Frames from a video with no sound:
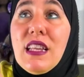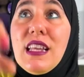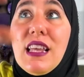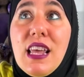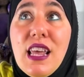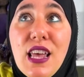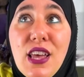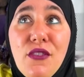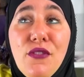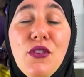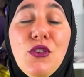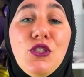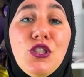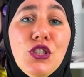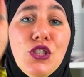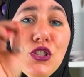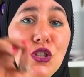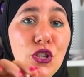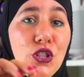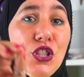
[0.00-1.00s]
if you
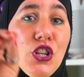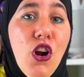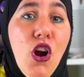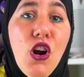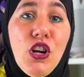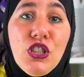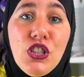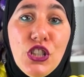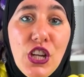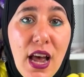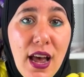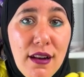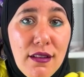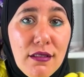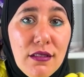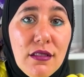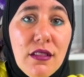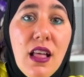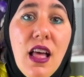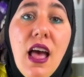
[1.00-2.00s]
just search in our
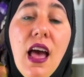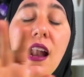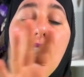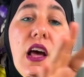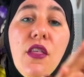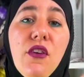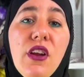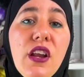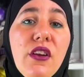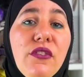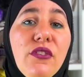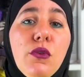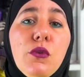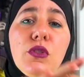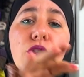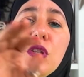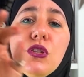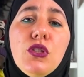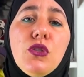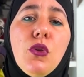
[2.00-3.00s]
channel and other
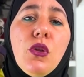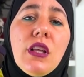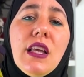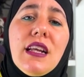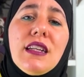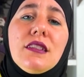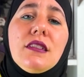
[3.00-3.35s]
influencers, you'll get